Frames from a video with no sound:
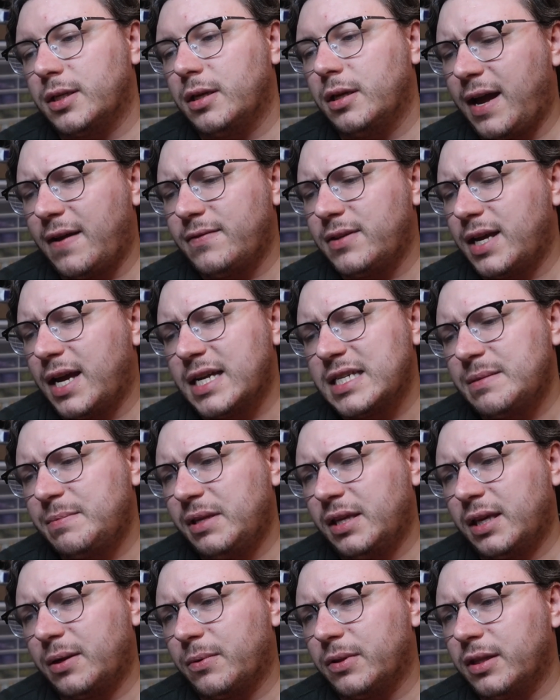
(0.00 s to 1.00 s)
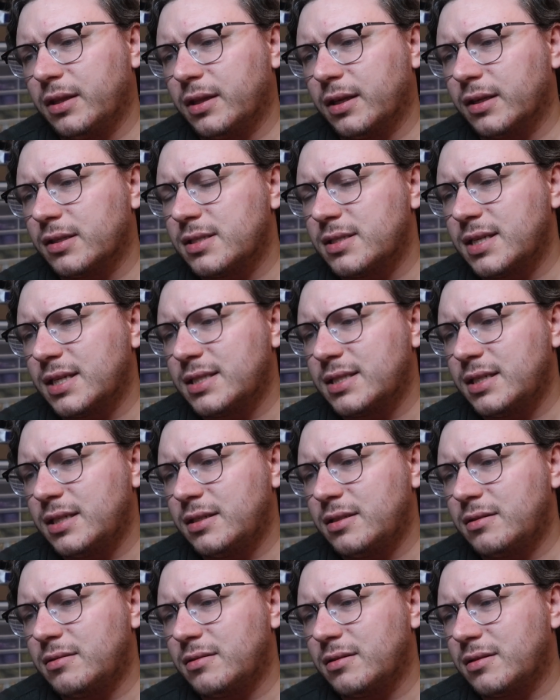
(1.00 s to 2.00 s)
It has to be like within like
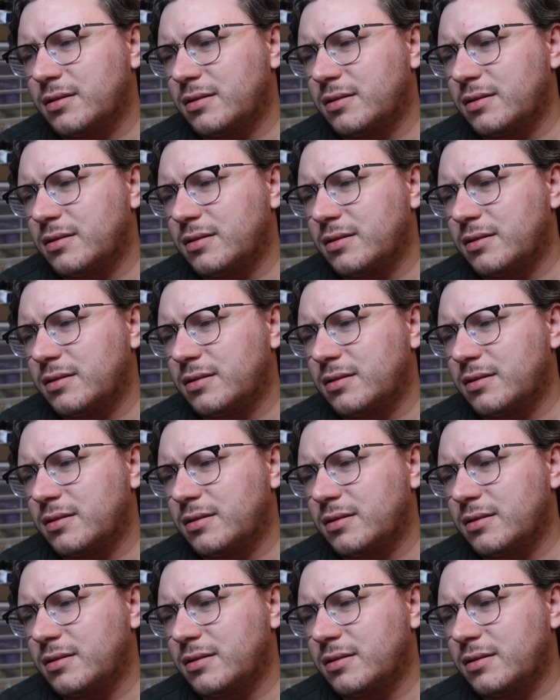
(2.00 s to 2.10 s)
60 to